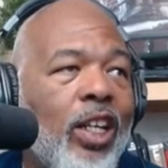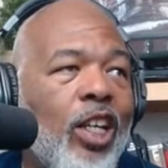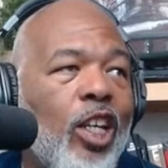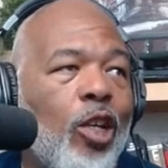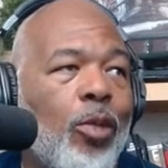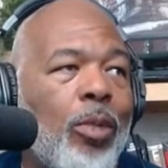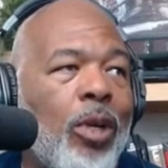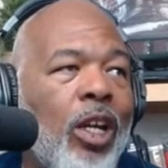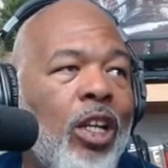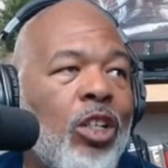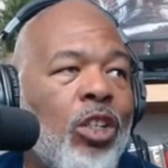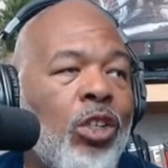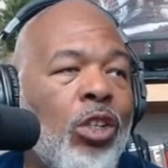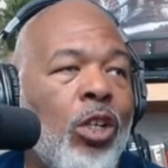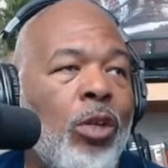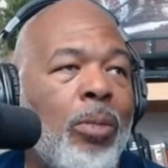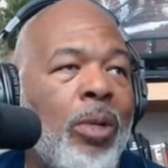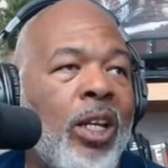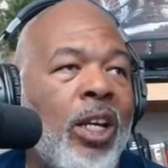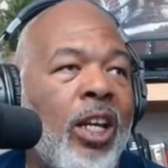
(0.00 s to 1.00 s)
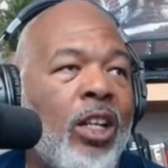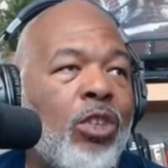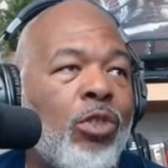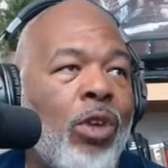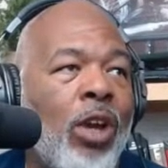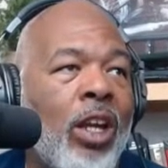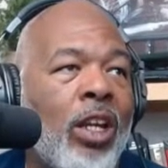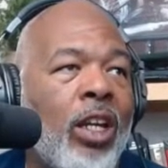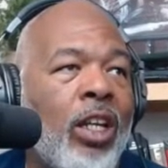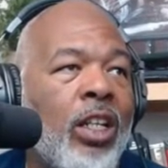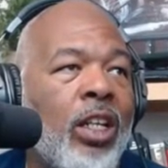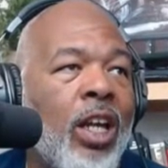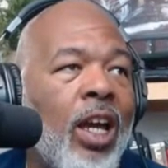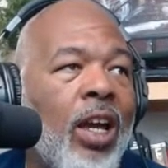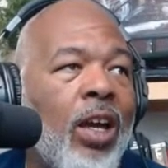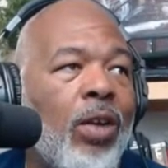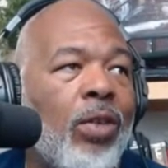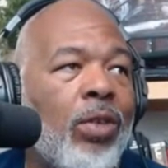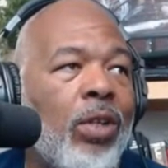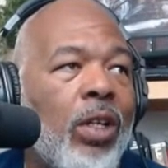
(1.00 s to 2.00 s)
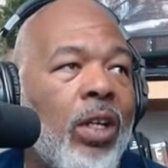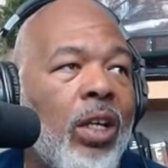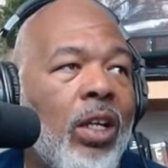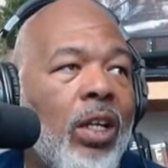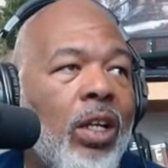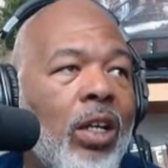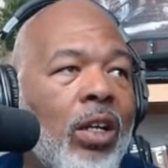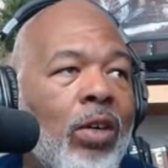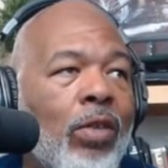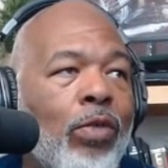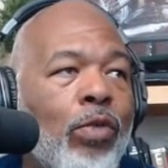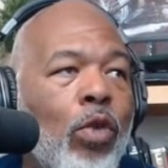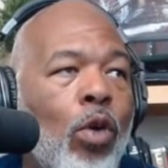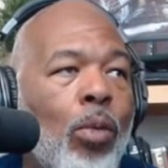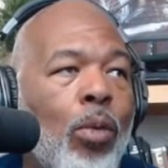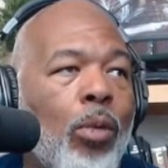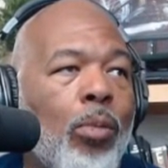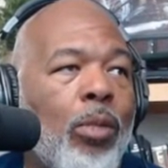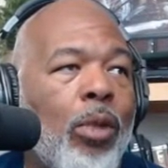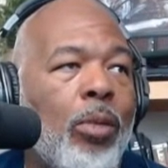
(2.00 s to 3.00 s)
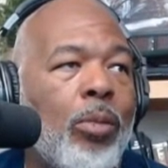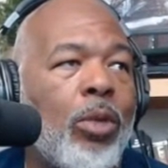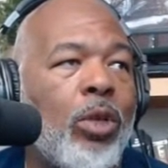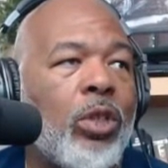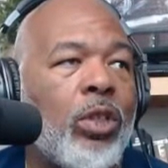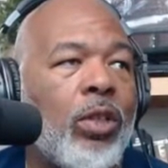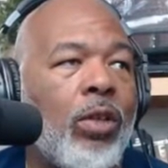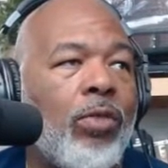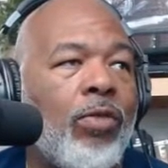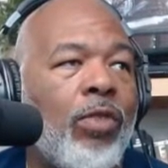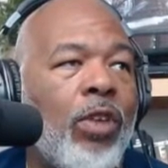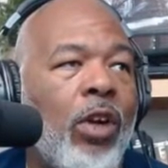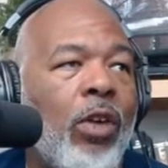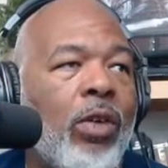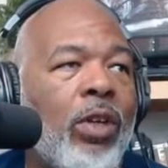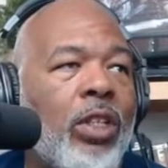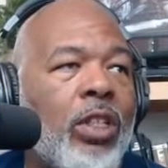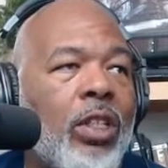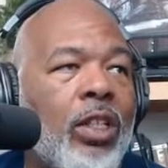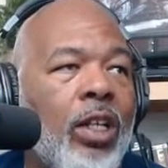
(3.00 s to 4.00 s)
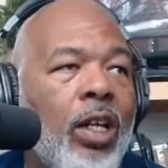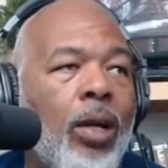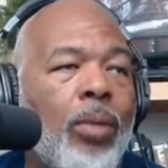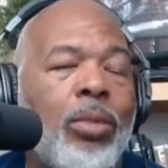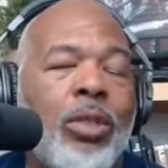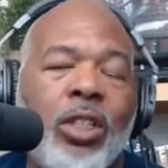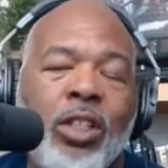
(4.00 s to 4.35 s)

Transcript: He began tracking down former members of various clubs.